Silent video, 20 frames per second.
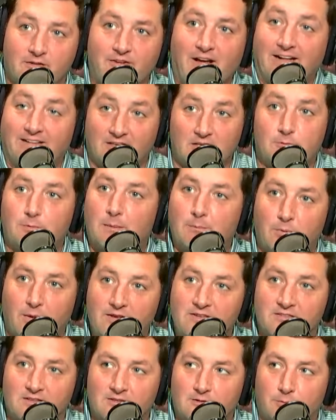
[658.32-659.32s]
the fact that he's been
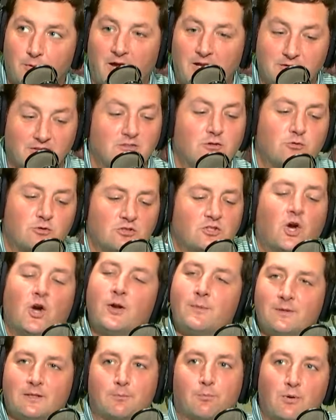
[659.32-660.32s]
pleasantly surprised. Because you just
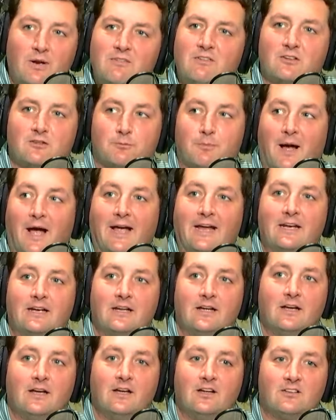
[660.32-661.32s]
heard him in the previous
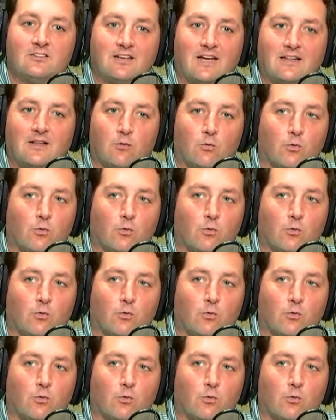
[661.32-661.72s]
bite say